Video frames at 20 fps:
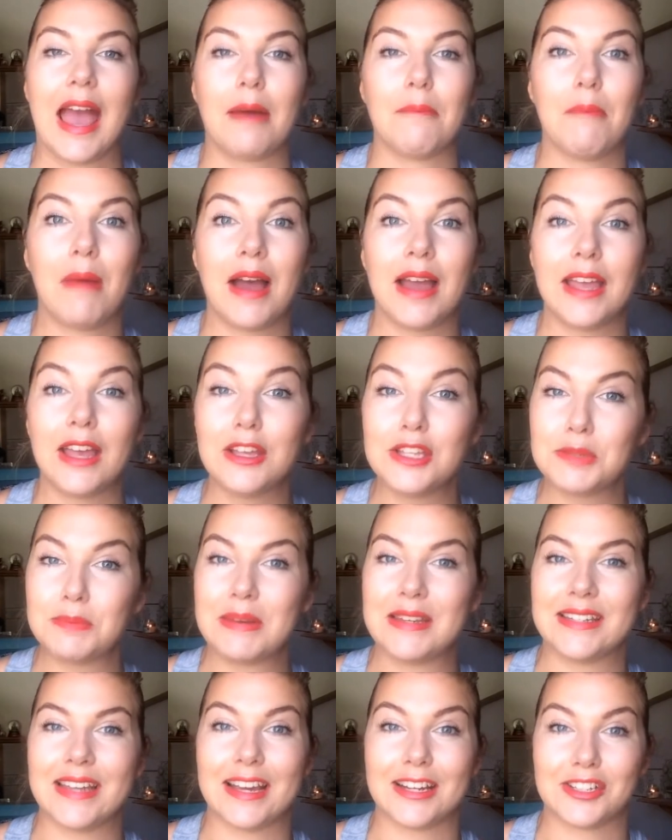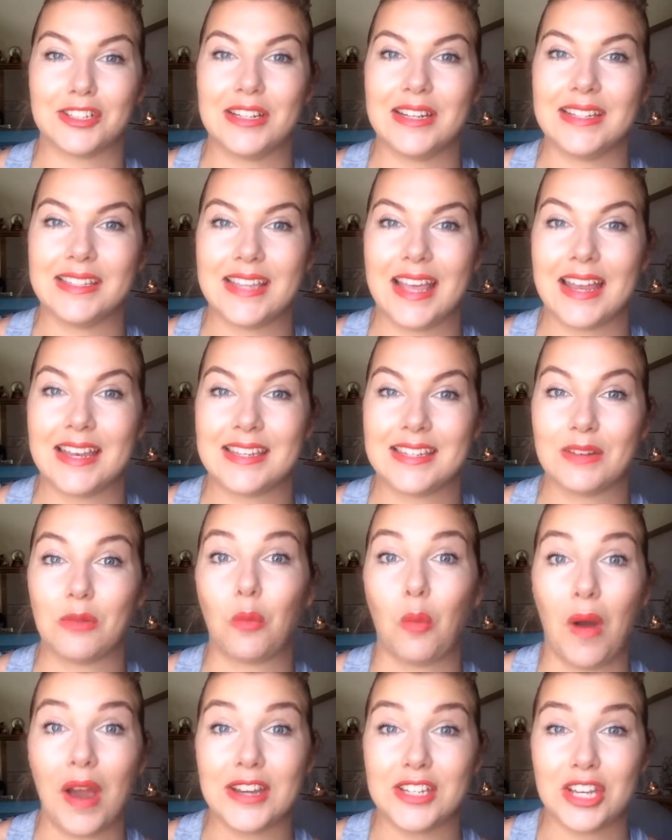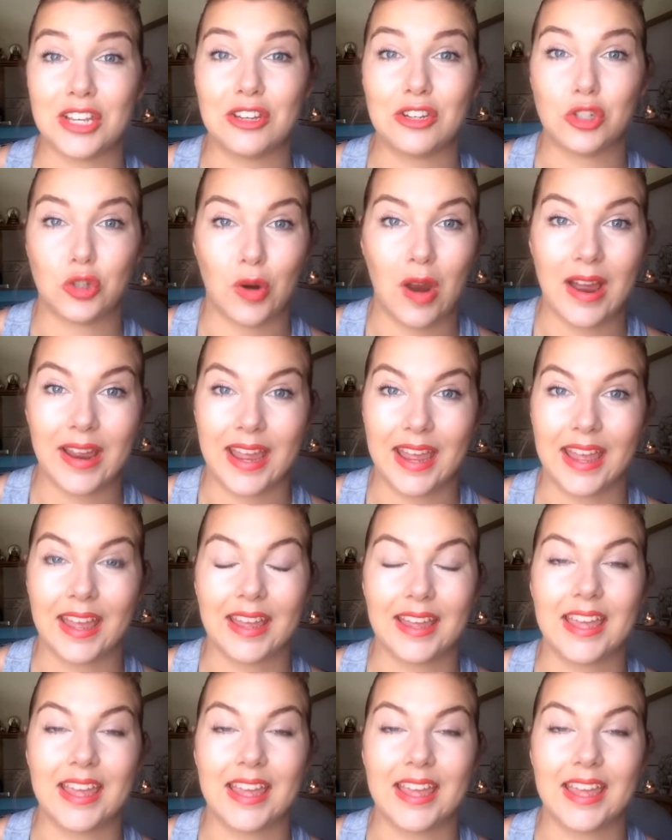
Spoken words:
and my husband actually said, why don't you try it?